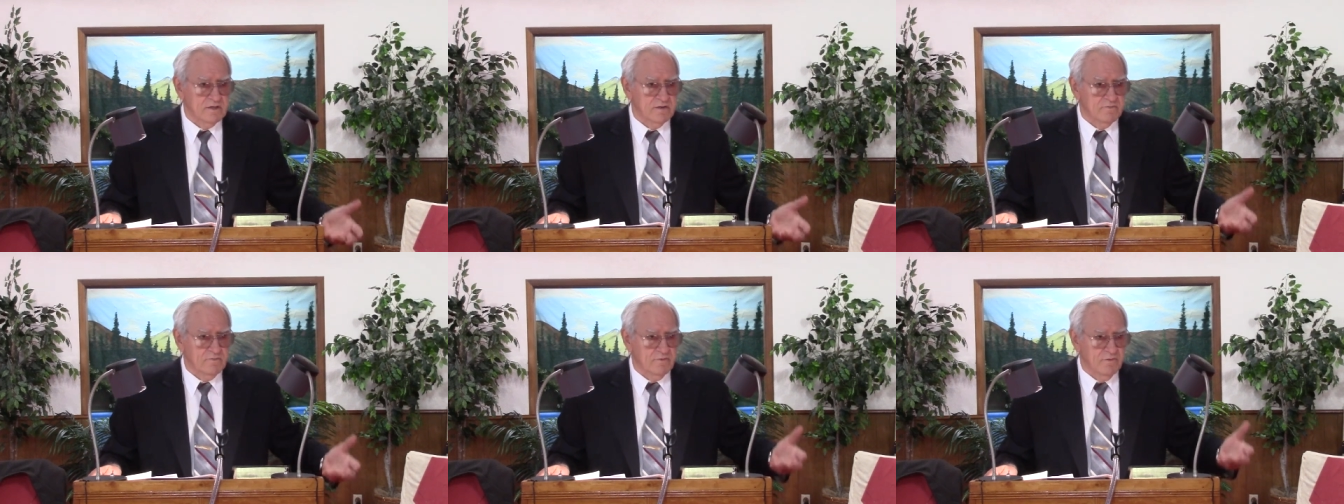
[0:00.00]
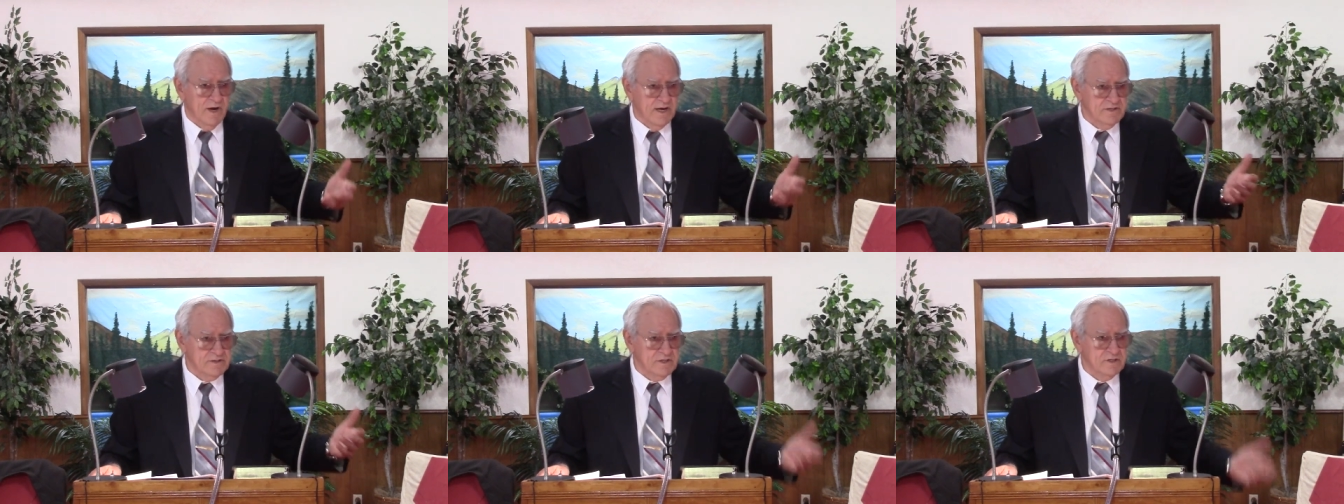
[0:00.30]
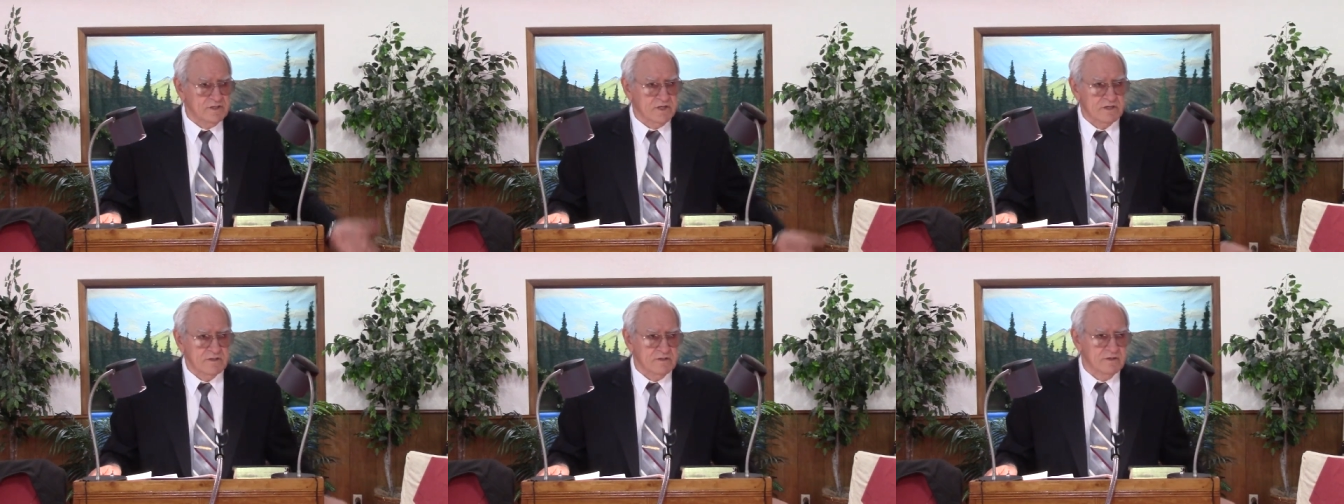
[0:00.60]
to raise their
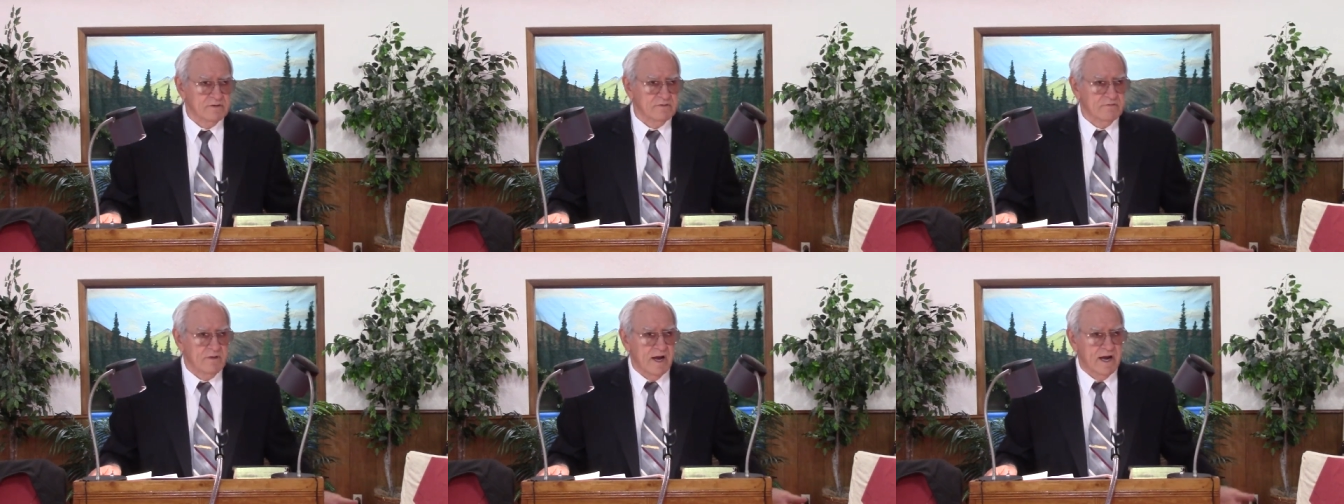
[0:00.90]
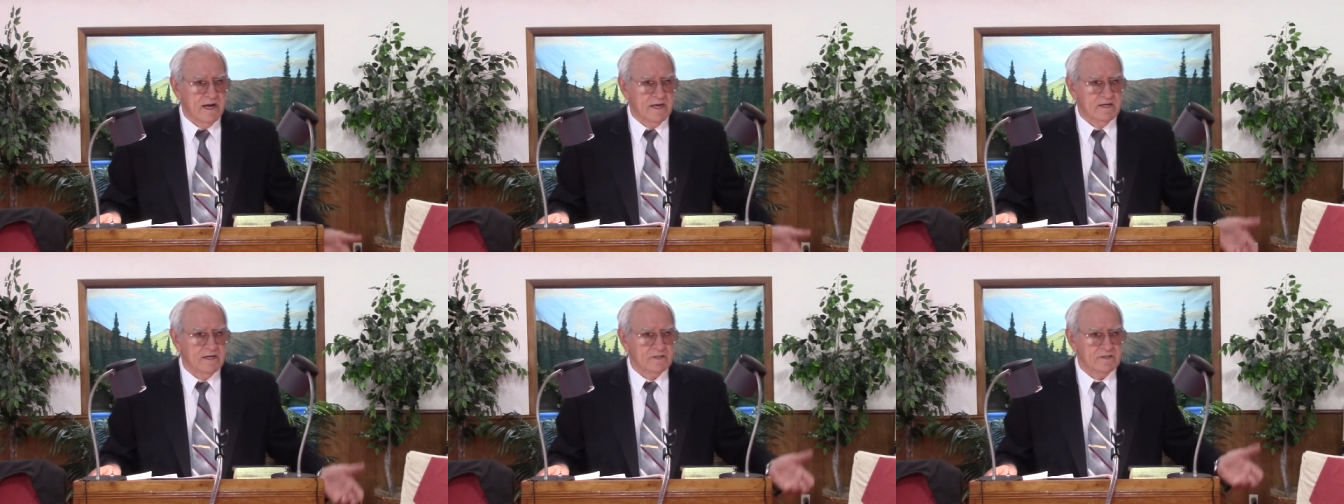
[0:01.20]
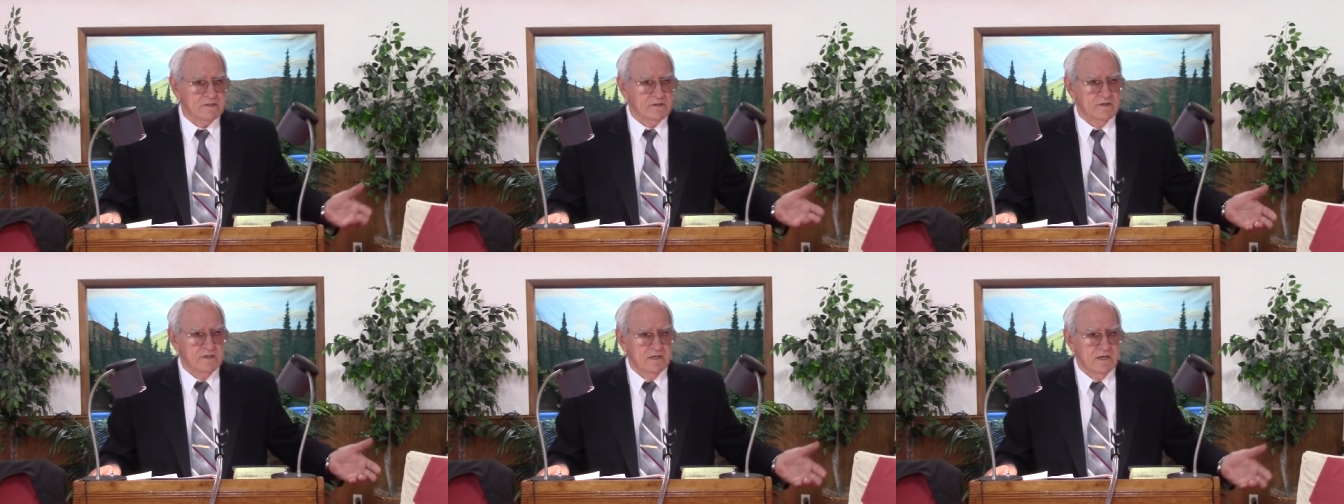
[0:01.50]
children right and
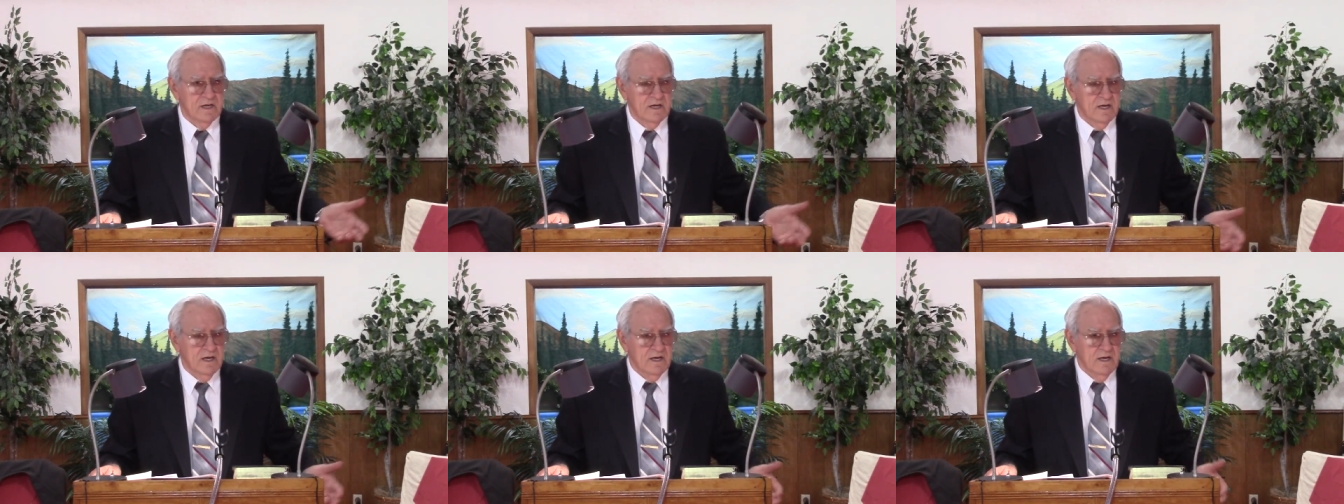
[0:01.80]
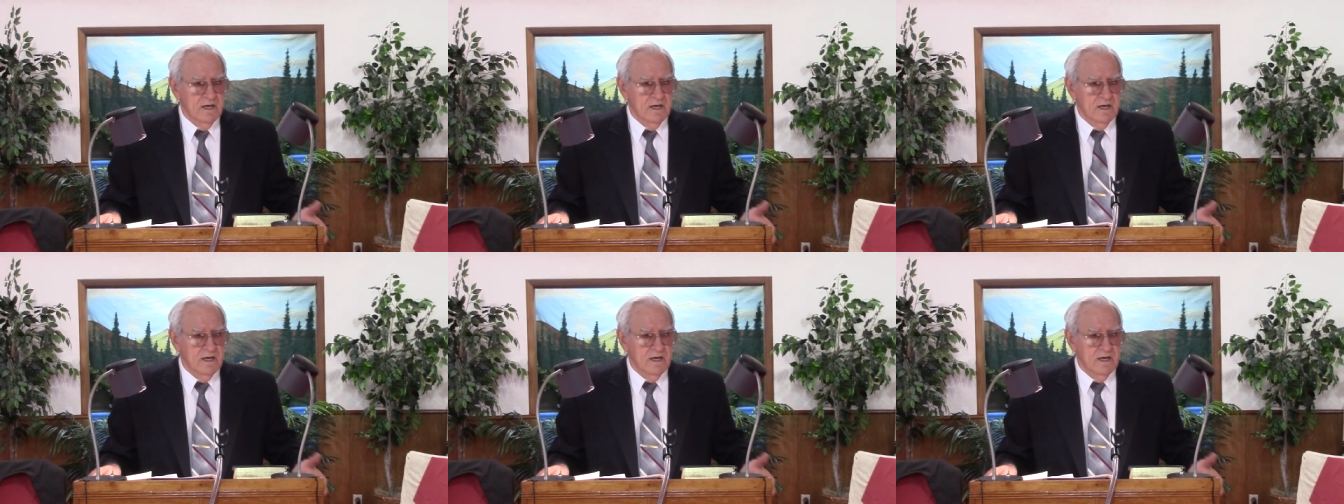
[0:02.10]
so on.